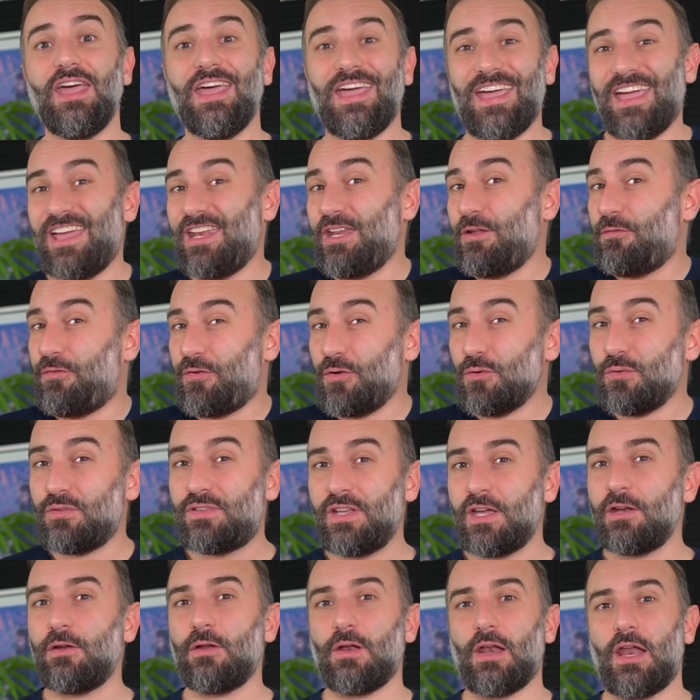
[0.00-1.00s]
And if you
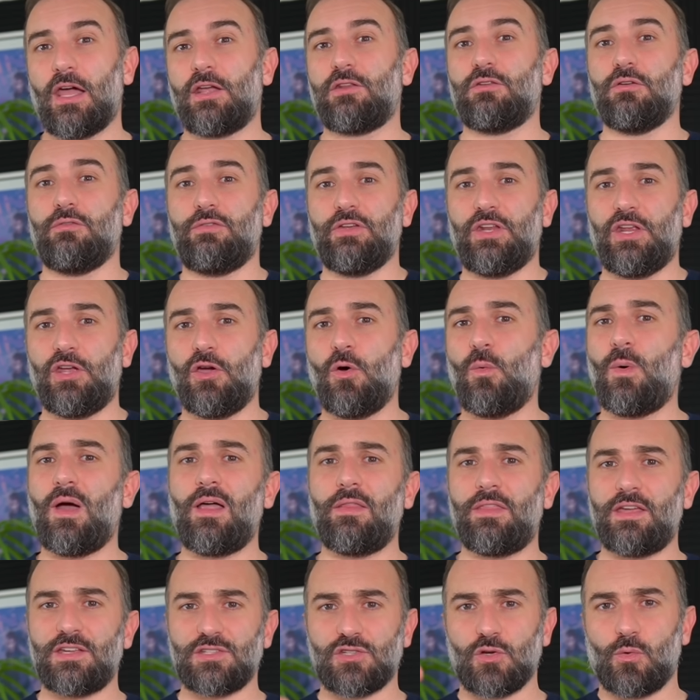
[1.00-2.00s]
didn't like the video, well
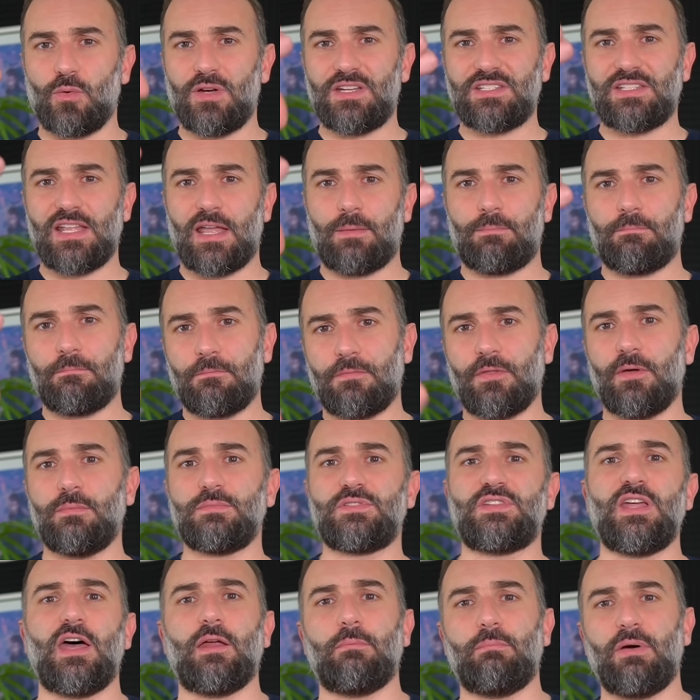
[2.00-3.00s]
there's always that thumbs
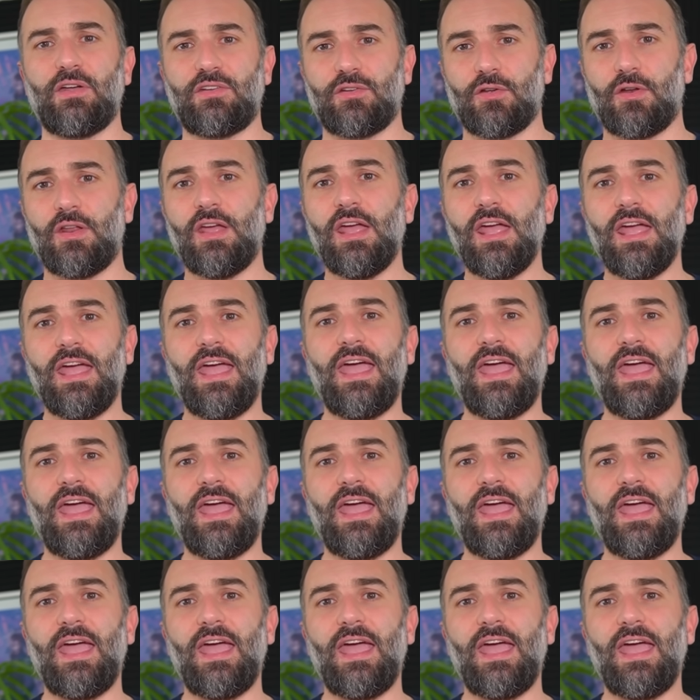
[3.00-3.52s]
down button